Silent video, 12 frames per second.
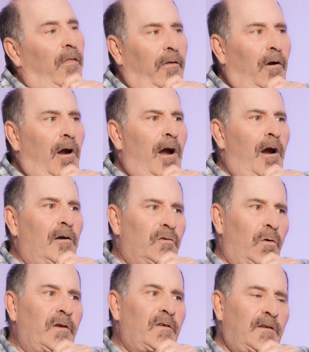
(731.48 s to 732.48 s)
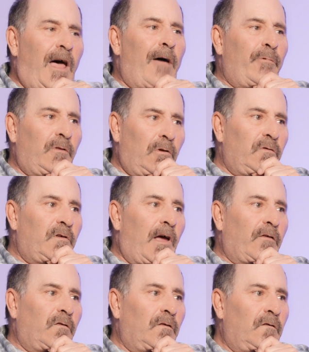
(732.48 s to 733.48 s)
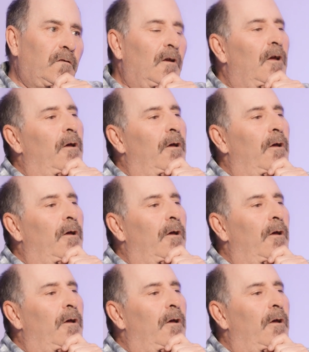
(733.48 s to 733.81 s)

There are, so I stop at those sections.